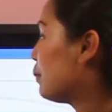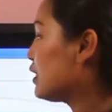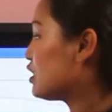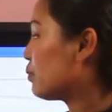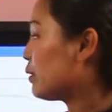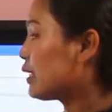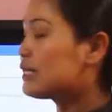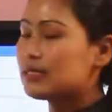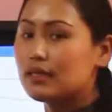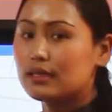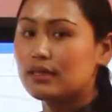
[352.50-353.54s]
picture ma ke
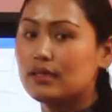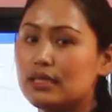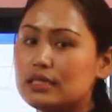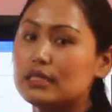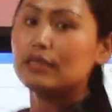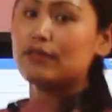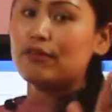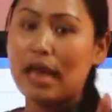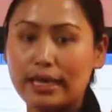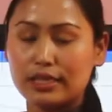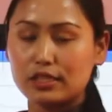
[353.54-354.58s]
cha? A girl is
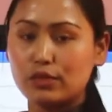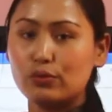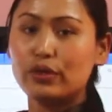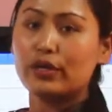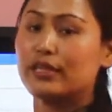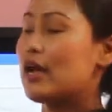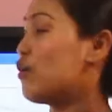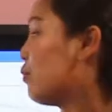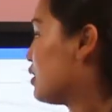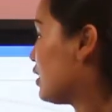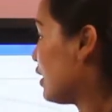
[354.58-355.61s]
flying. Yesi udeko
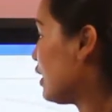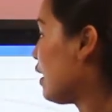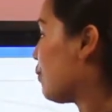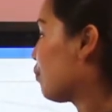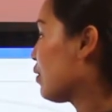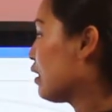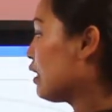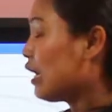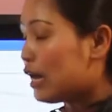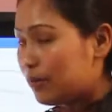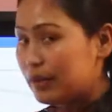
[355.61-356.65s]
dekhaunu cha na?
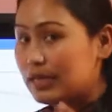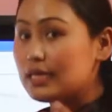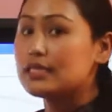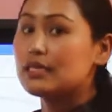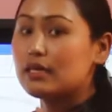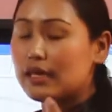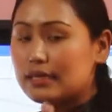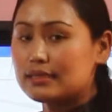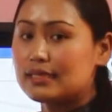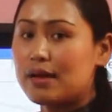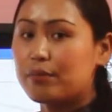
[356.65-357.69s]
Aba is a
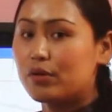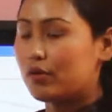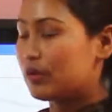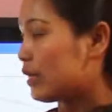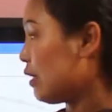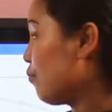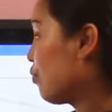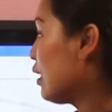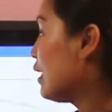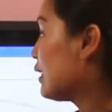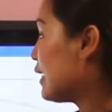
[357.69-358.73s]
example, okay?
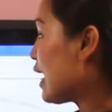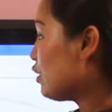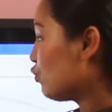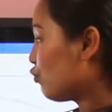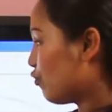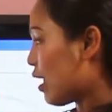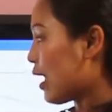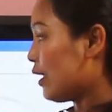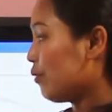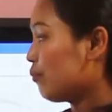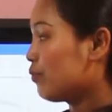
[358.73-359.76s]
Can you
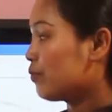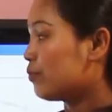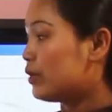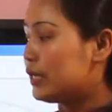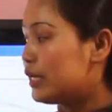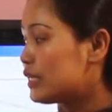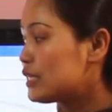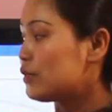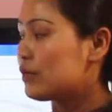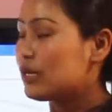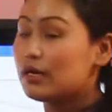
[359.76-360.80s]
fly? Bhanera
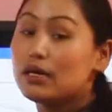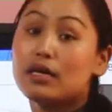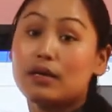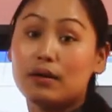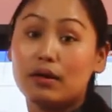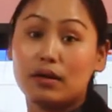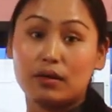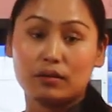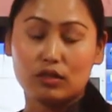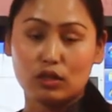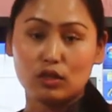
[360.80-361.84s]
cha
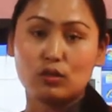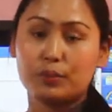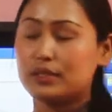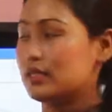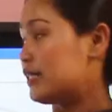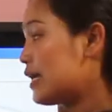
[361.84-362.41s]
euta girl ko picture